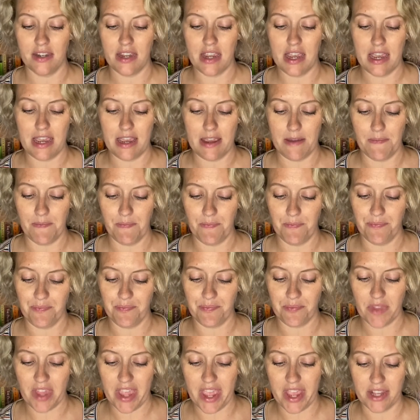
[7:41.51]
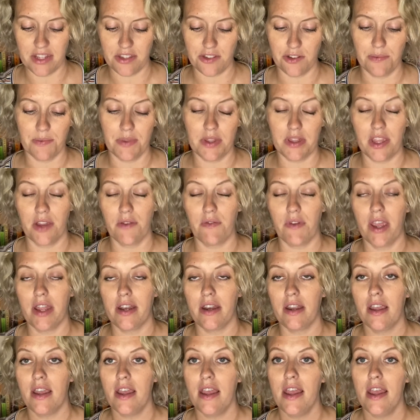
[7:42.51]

um, excerpt that they read.